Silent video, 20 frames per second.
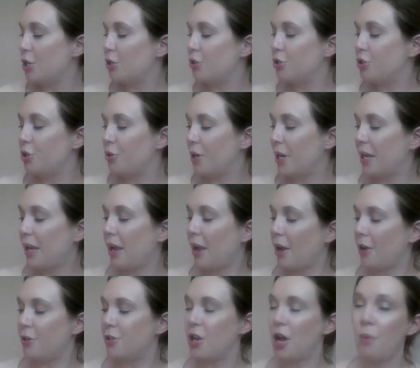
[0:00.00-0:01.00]
doing
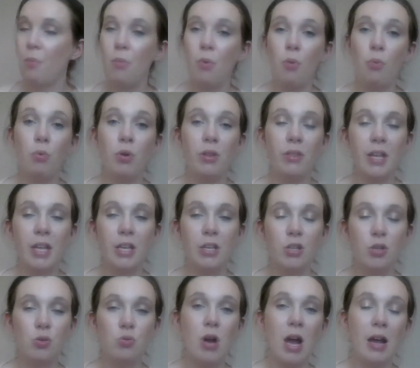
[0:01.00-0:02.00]
and what they
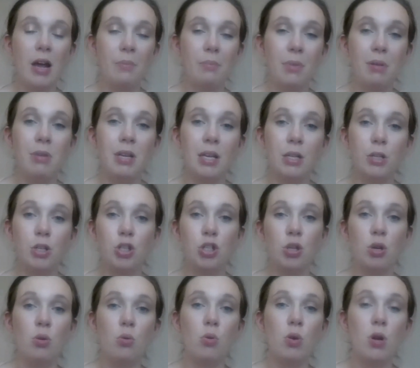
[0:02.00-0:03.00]
do, and maybe I'll
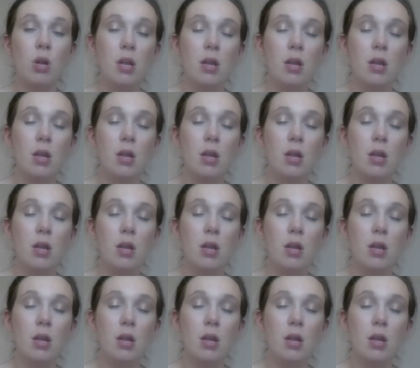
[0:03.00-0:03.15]
show,